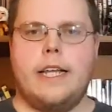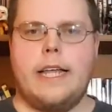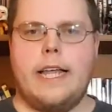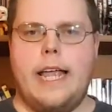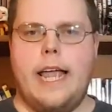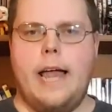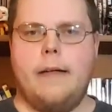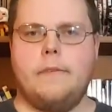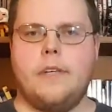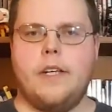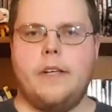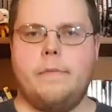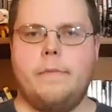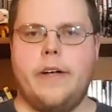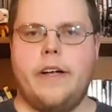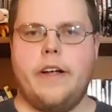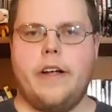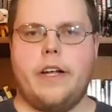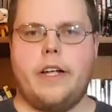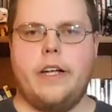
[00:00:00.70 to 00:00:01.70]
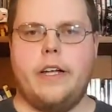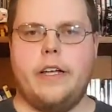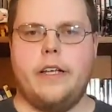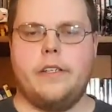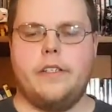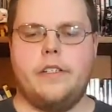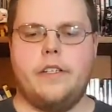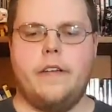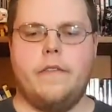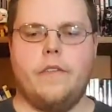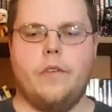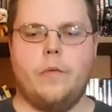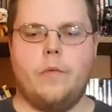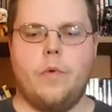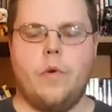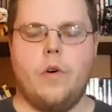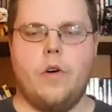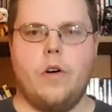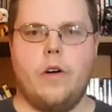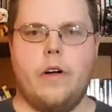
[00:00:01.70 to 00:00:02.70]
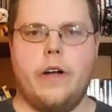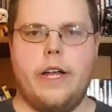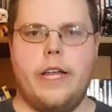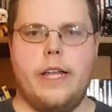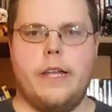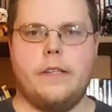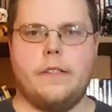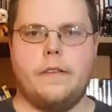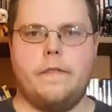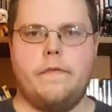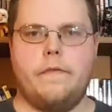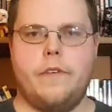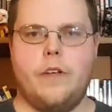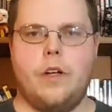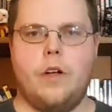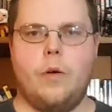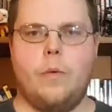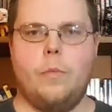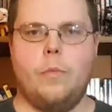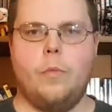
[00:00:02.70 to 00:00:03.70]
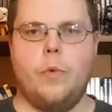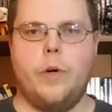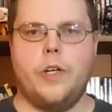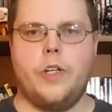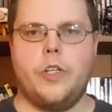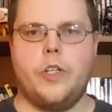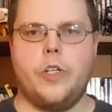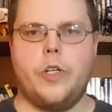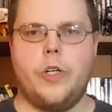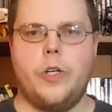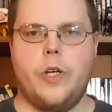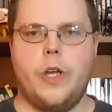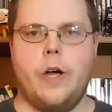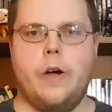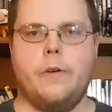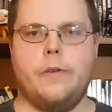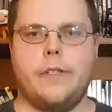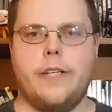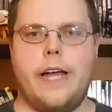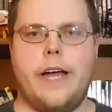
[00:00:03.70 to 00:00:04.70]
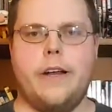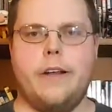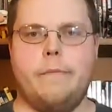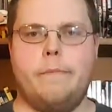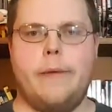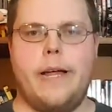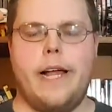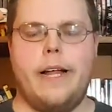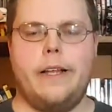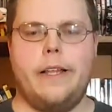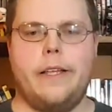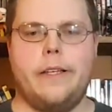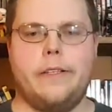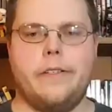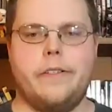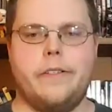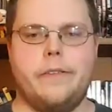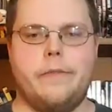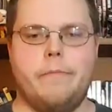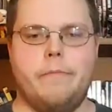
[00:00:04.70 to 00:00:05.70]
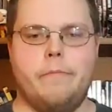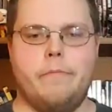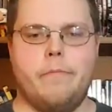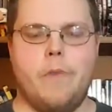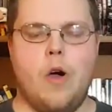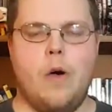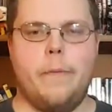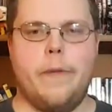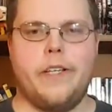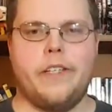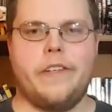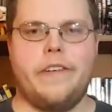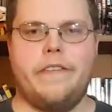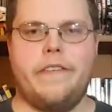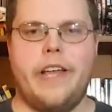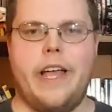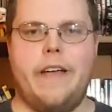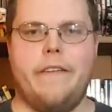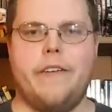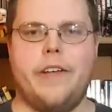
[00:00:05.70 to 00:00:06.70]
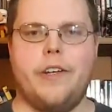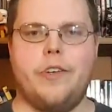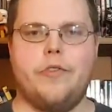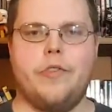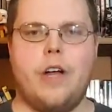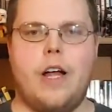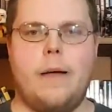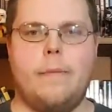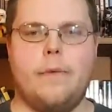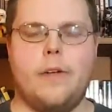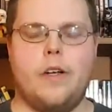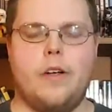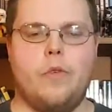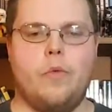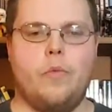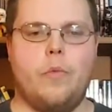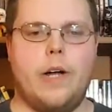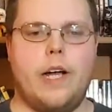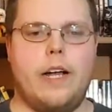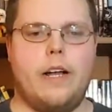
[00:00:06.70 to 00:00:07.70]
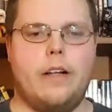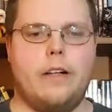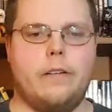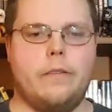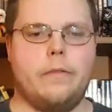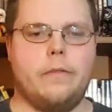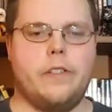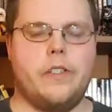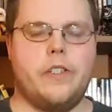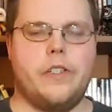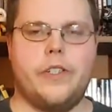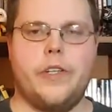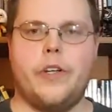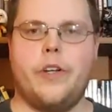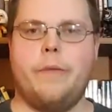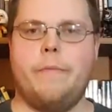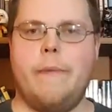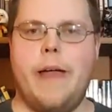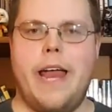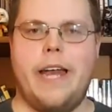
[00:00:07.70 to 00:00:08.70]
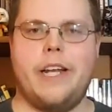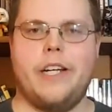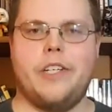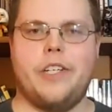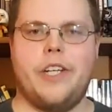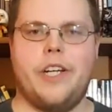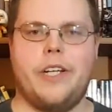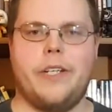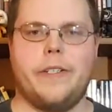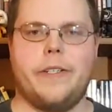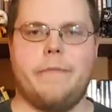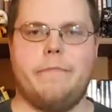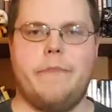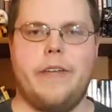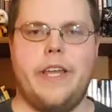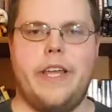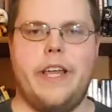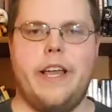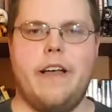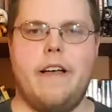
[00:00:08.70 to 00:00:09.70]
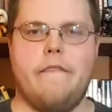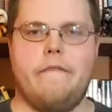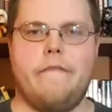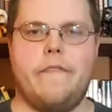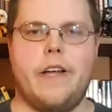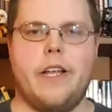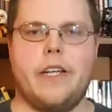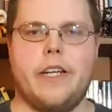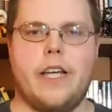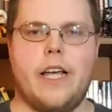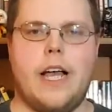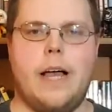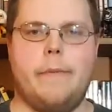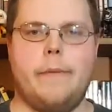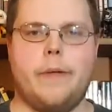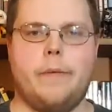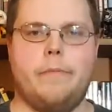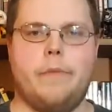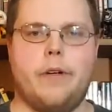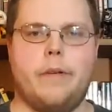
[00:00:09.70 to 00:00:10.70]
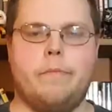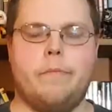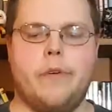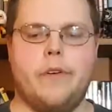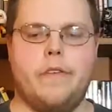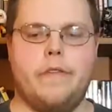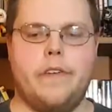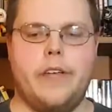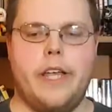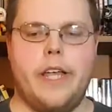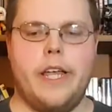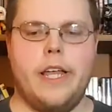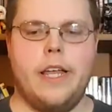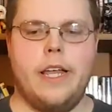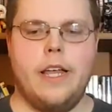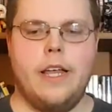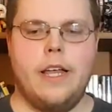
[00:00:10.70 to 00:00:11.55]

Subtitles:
Captain America Civil War is a film which knows how to balance moments of heavy drama while still managing to be a fun comic book movie.